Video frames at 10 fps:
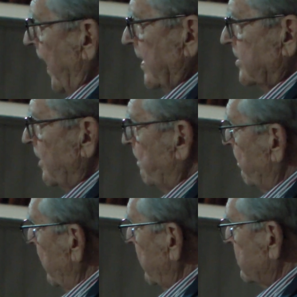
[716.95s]
As he
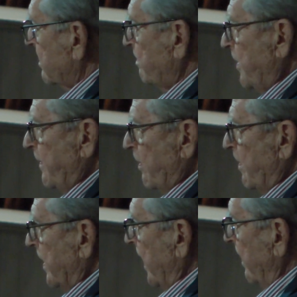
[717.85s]
preached, people
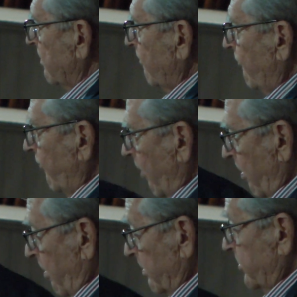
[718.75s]
began to
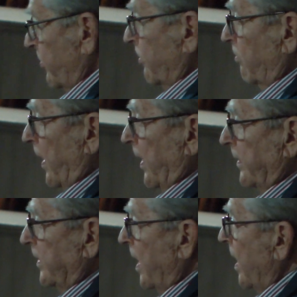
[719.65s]
fall to the ground